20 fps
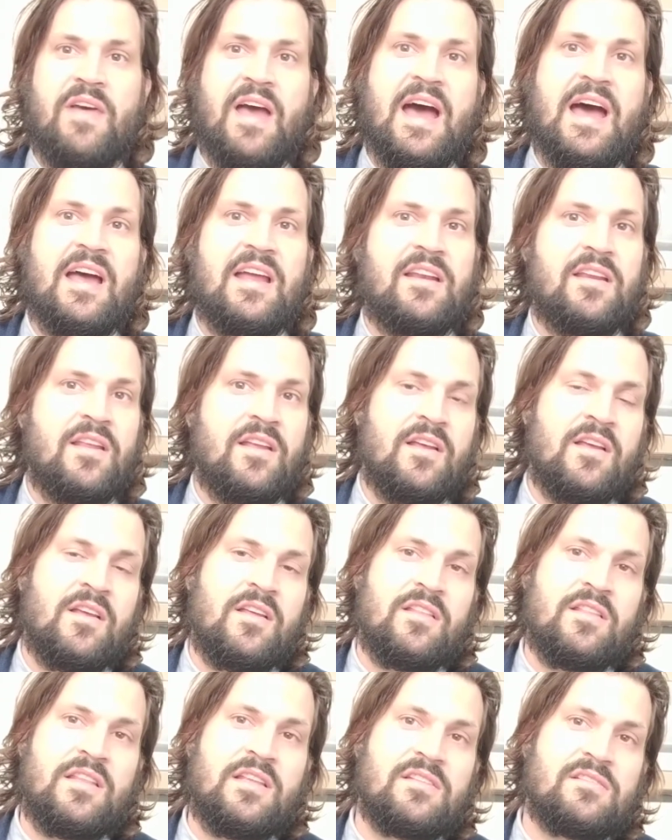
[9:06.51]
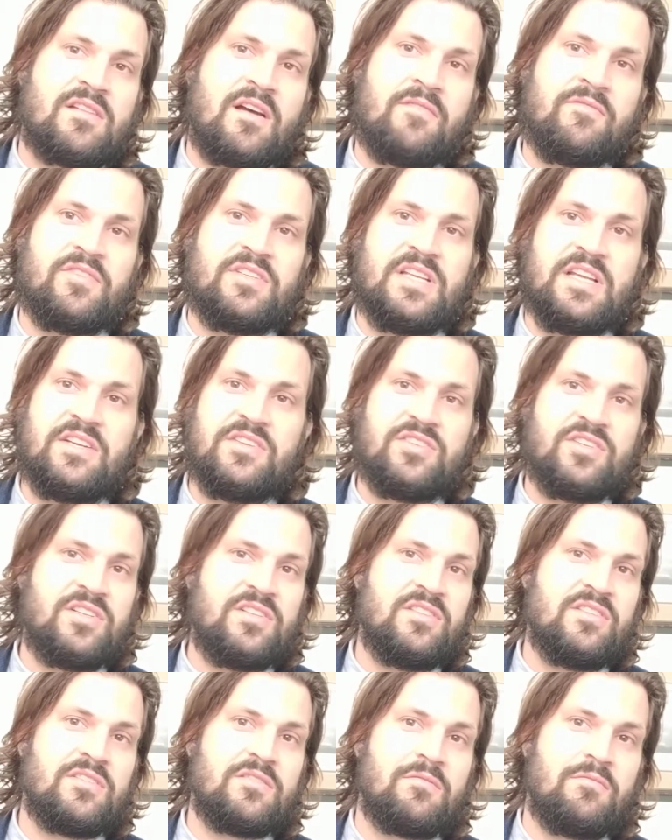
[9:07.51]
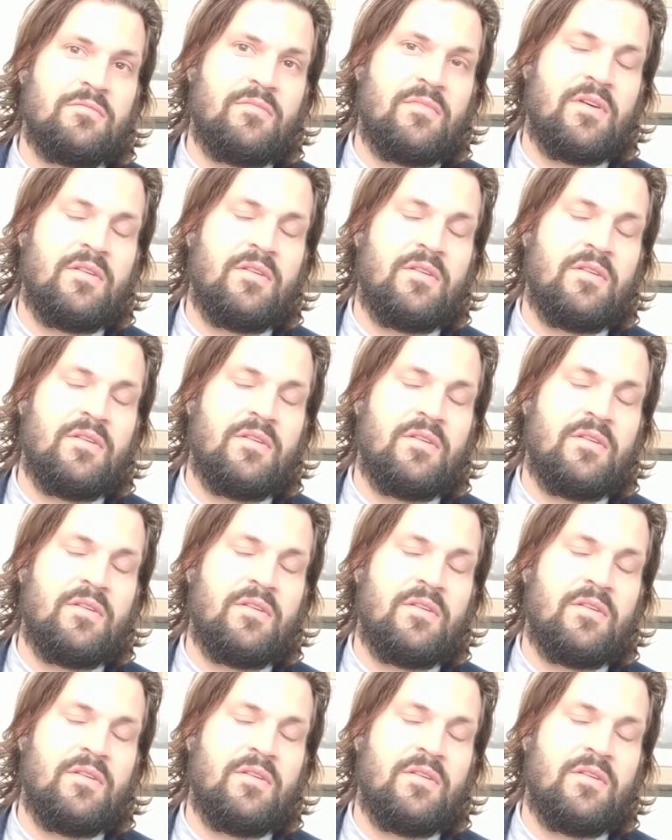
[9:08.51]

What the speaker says: had these conversations.